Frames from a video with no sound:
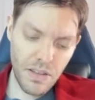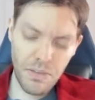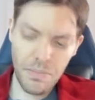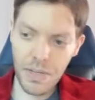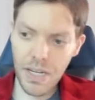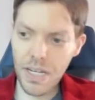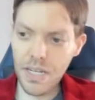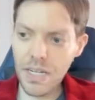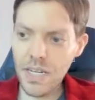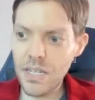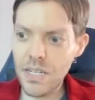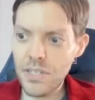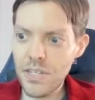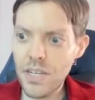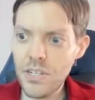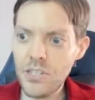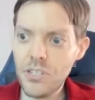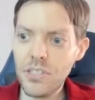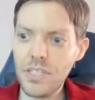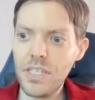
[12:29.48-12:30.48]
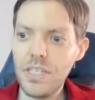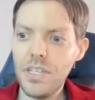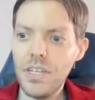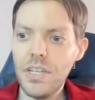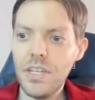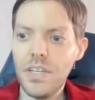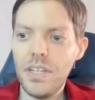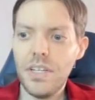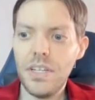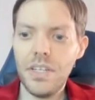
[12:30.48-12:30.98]
But he essentially
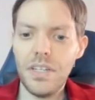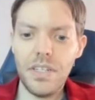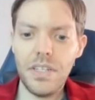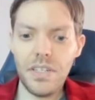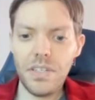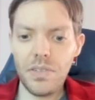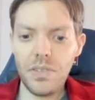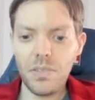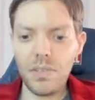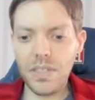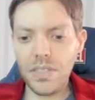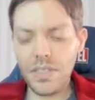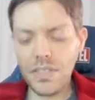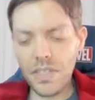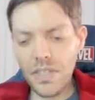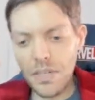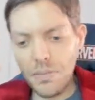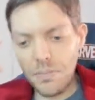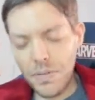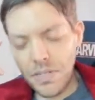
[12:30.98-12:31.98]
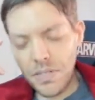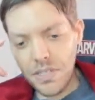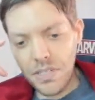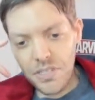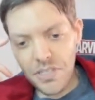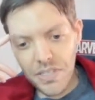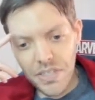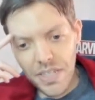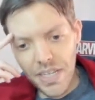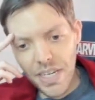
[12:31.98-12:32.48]
was in a
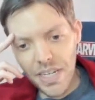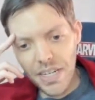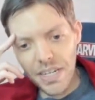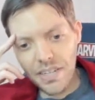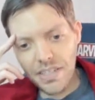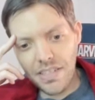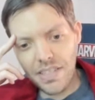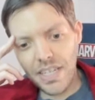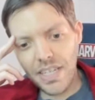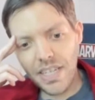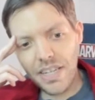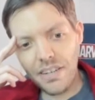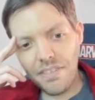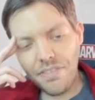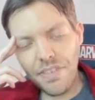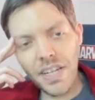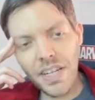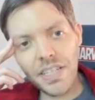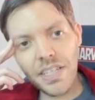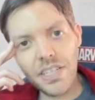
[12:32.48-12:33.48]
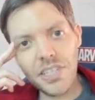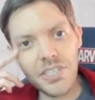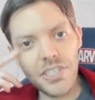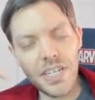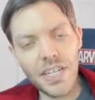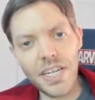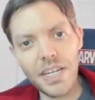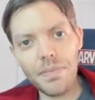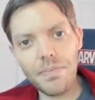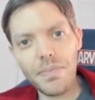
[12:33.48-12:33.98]
position that he was like, fuck this
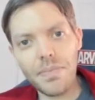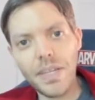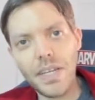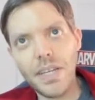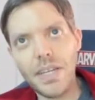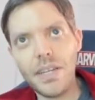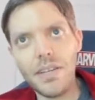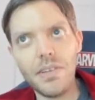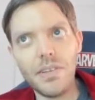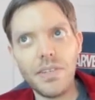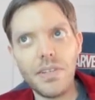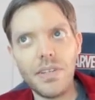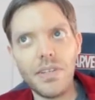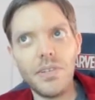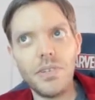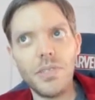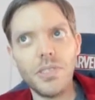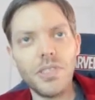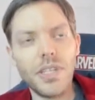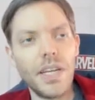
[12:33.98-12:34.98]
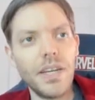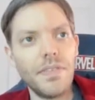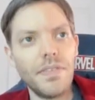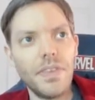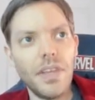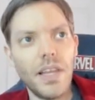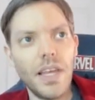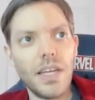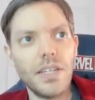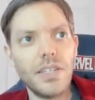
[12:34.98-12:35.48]
shit, I'm, uh, uh, it was kind
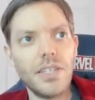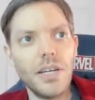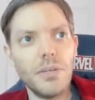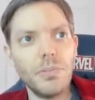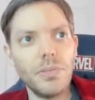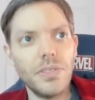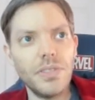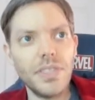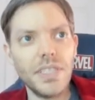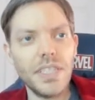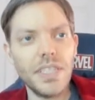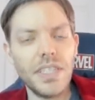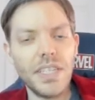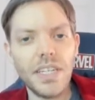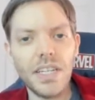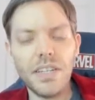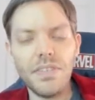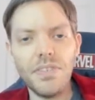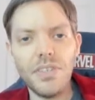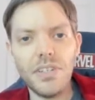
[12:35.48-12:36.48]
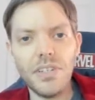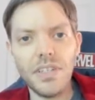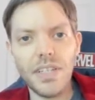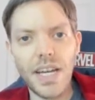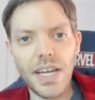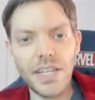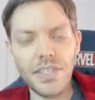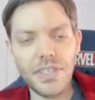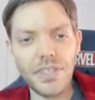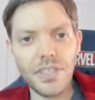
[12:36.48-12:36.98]
of like a double Z thing of
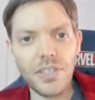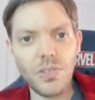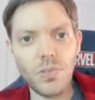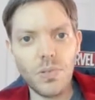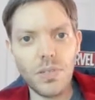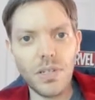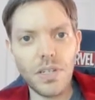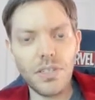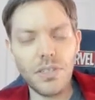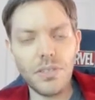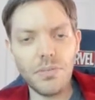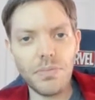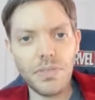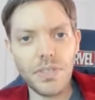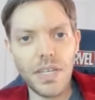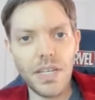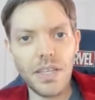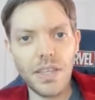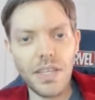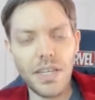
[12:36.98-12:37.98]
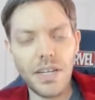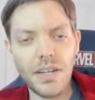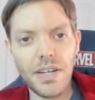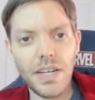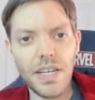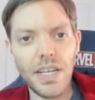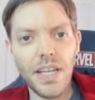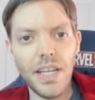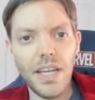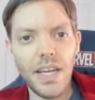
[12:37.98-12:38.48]
utilizing the quirk doomsday
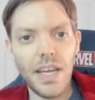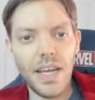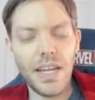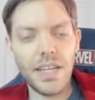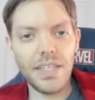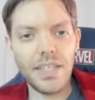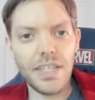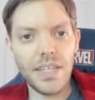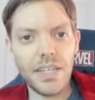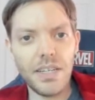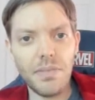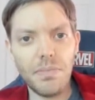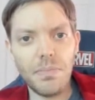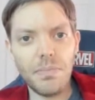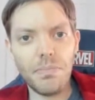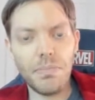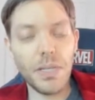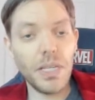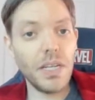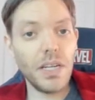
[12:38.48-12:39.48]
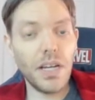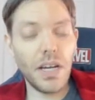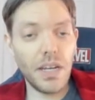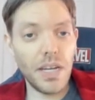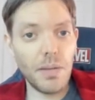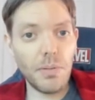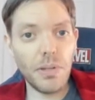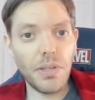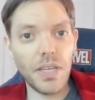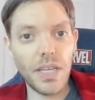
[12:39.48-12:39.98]
theory and him being
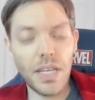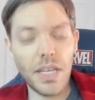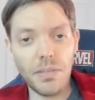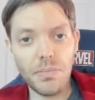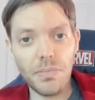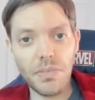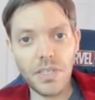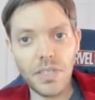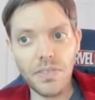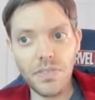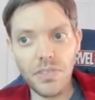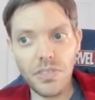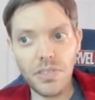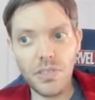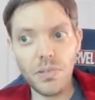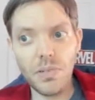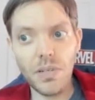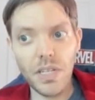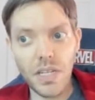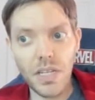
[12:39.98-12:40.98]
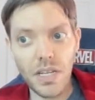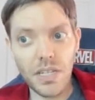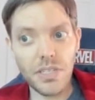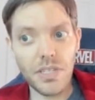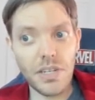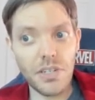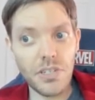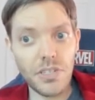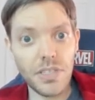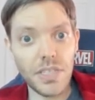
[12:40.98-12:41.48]
unable to kill himself to
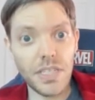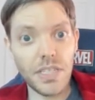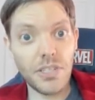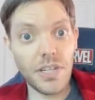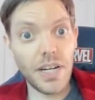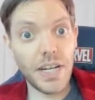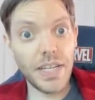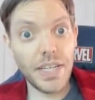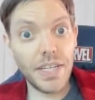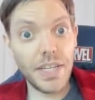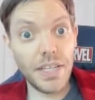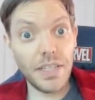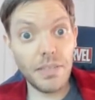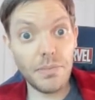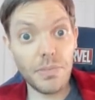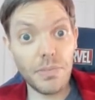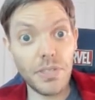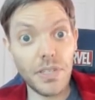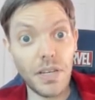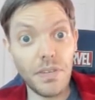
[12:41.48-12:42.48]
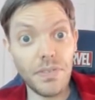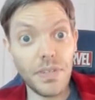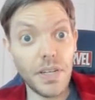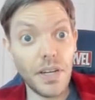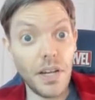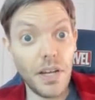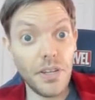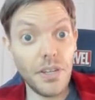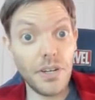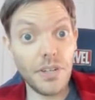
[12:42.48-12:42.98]
essentially try and kill himself
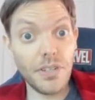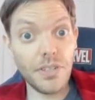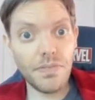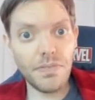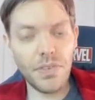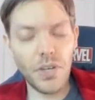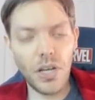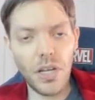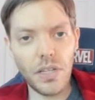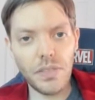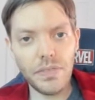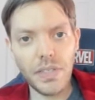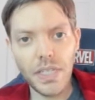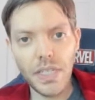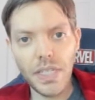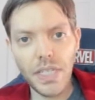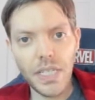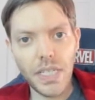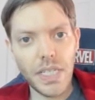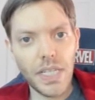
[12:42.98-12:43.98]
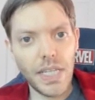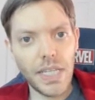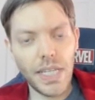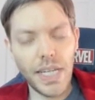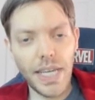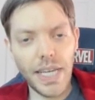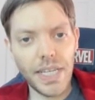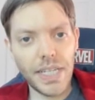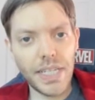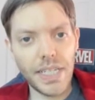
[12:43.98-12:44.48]
and others involved.
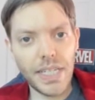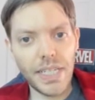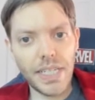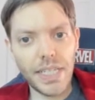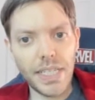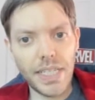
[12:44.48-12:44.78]
Like,